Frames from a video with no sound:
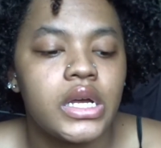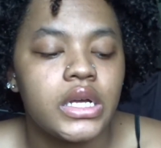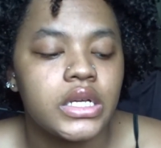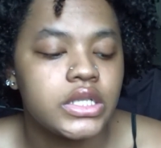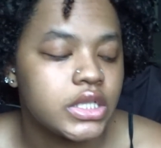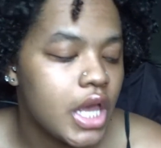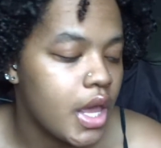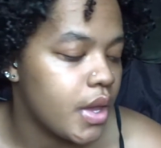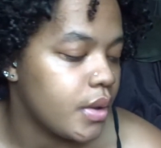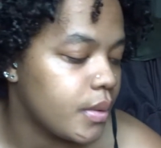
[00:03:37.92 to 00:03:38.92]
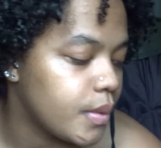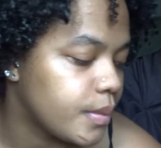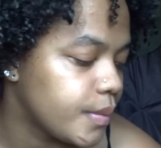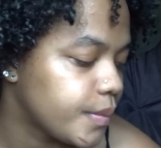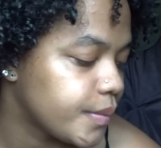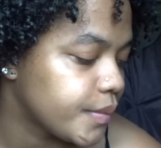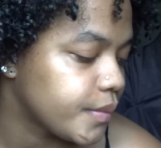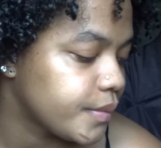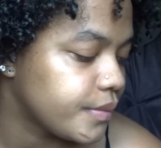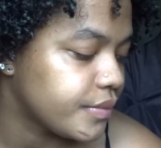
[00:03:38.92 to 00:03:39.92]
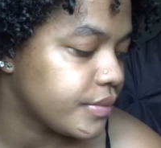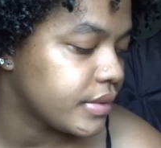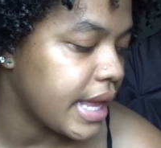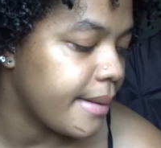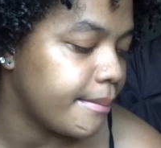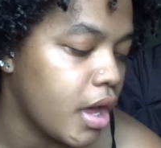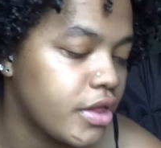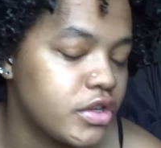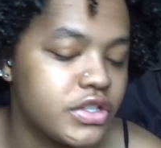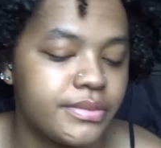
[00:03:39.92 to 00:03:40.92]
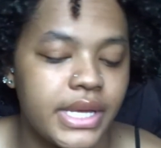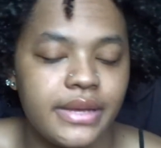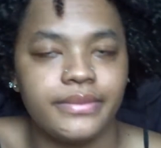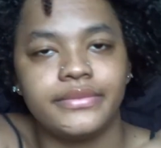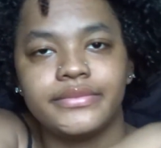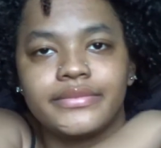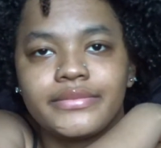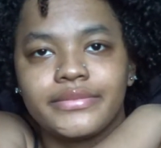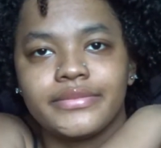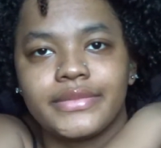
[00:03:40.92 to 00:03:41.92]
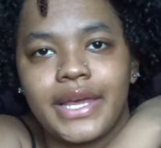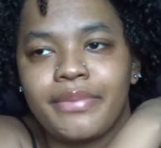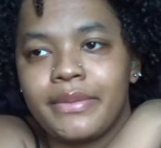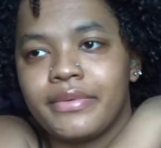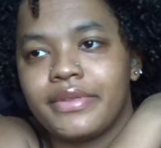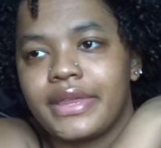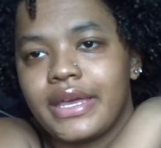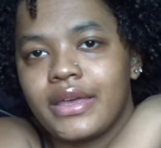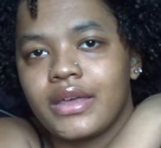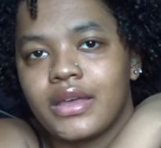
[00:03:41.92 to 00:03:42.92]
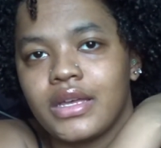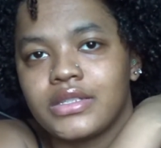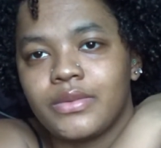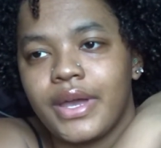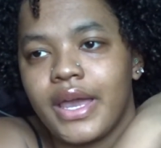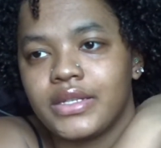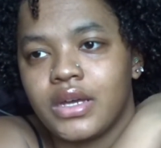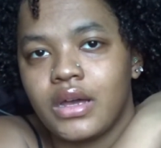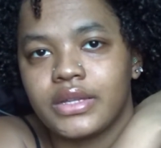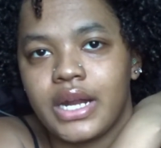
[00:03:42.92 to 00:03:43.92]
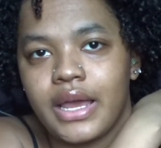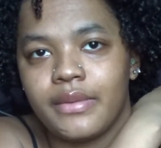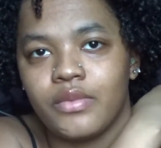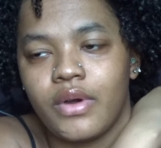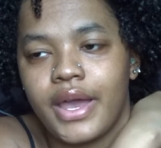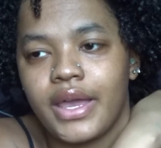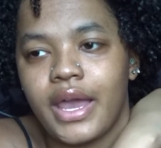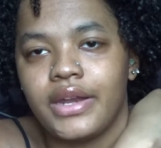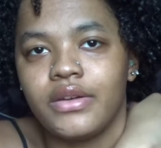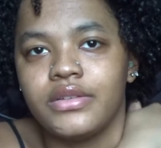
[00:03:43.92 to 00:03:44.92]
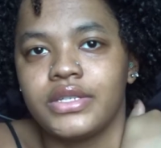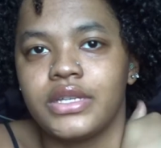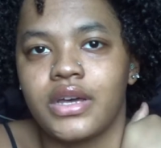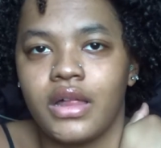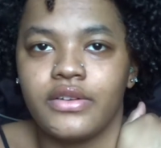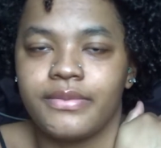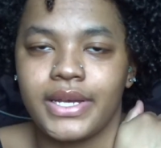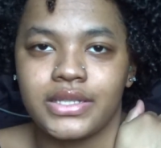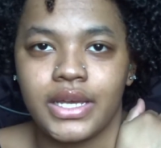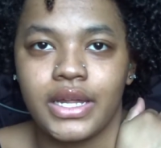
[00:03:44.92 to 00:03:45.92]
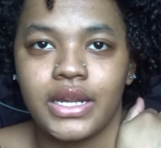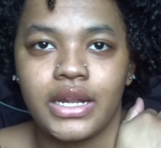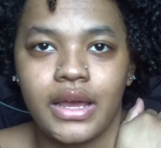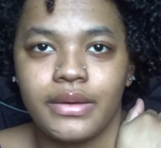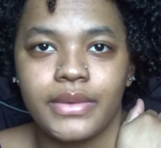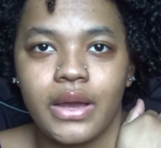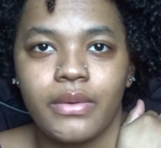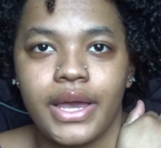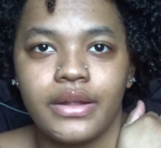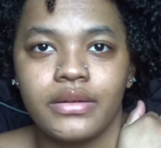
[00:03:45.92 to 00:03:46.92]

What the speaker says: So that bothers me that people think because the way I talk that I am white. I know you see the color of my skin and I am not white.